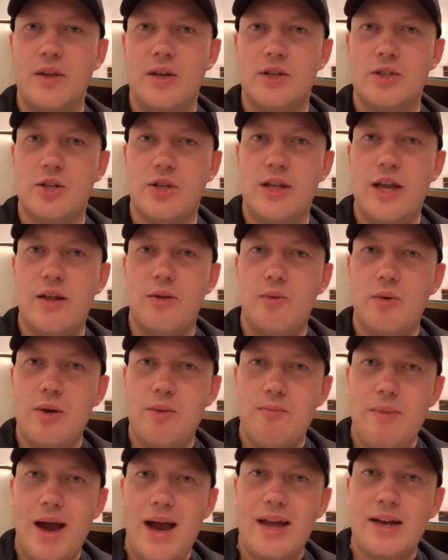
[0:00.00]
So then we
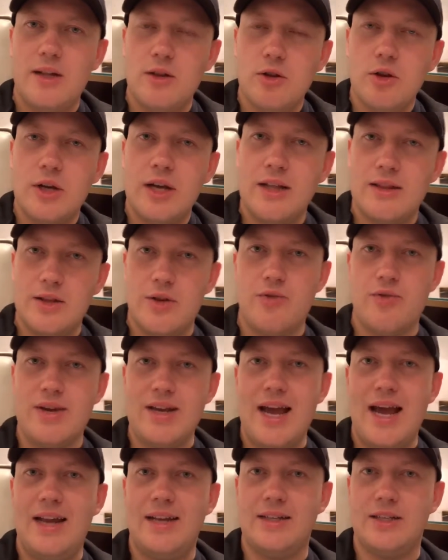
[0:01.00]
might look at the
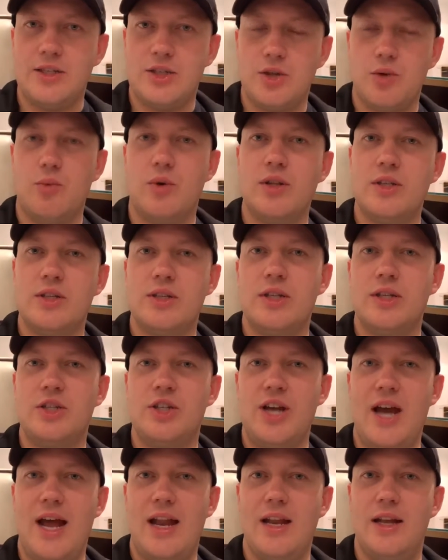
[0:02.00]
reality. So what's the
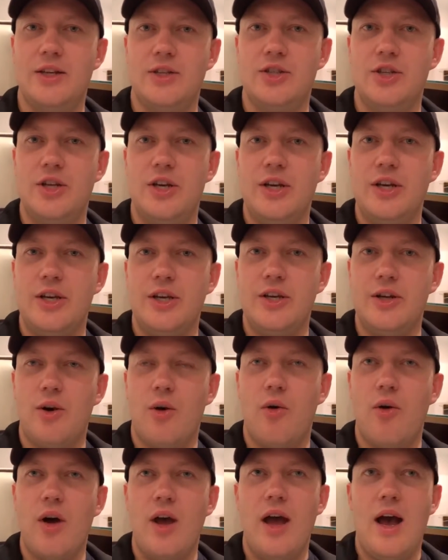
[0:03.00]
challenge? You
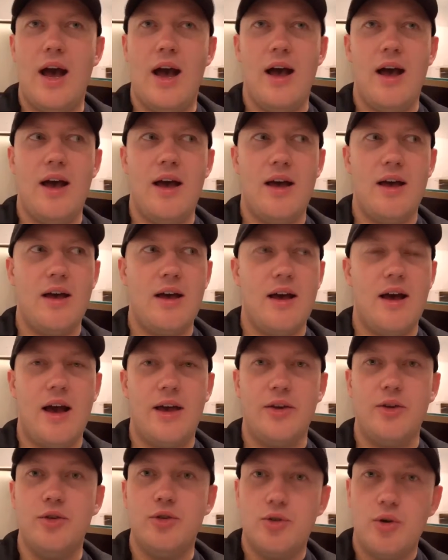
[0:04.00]
know, are
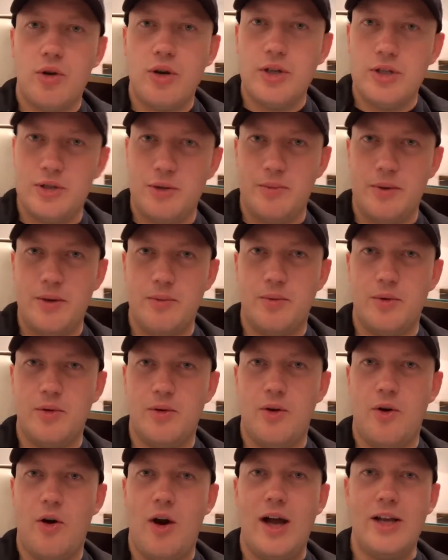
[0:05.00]
you talking to people
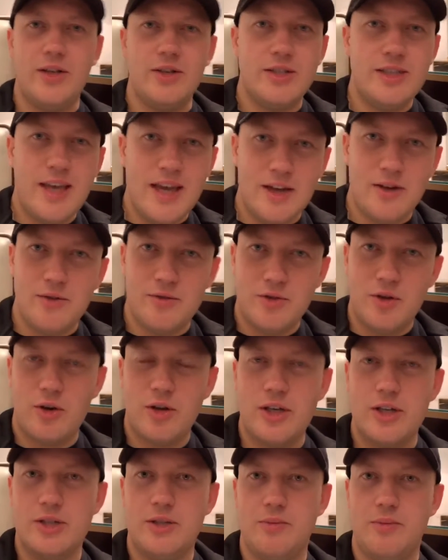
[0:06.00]
or are you scared of
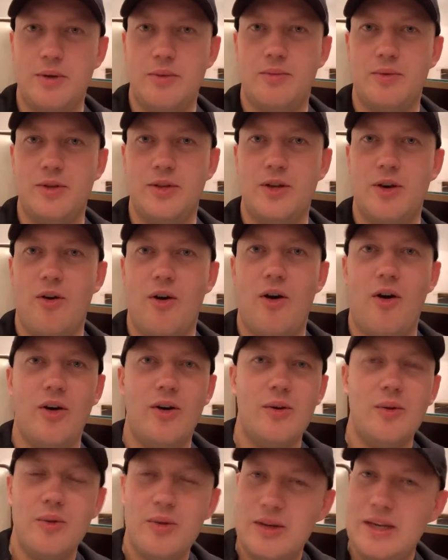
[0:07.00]
talking to people? You know,
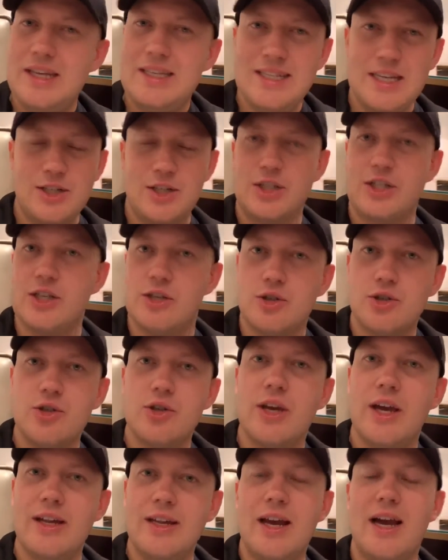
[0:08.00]
or et cetera, et cetera. So
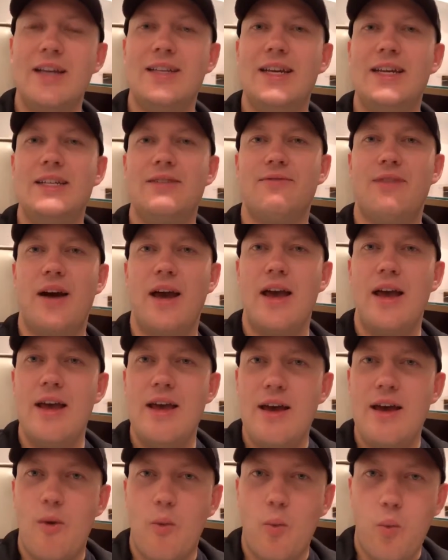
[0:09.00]
you can identify
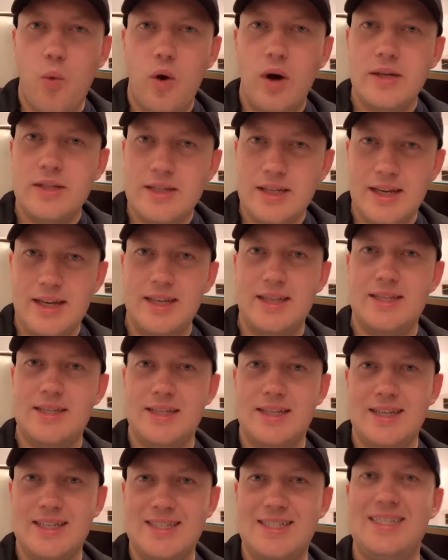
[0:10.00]
what is
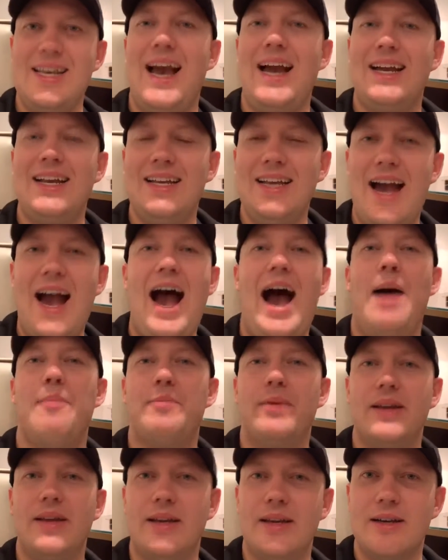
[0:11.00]
exactly
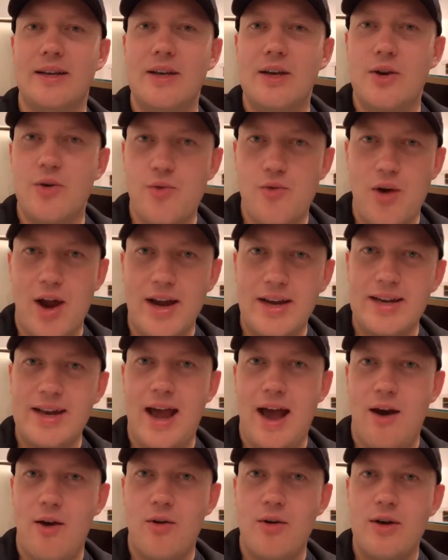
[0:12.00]
happening right
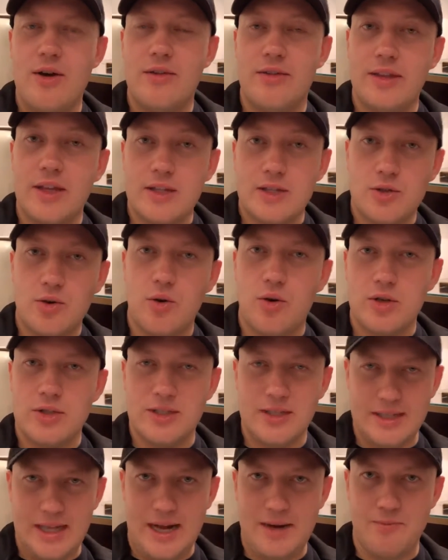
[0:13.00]
now that's
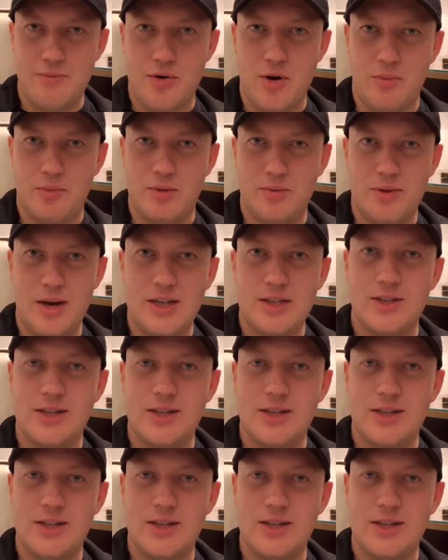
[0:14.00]
causing that problem, right?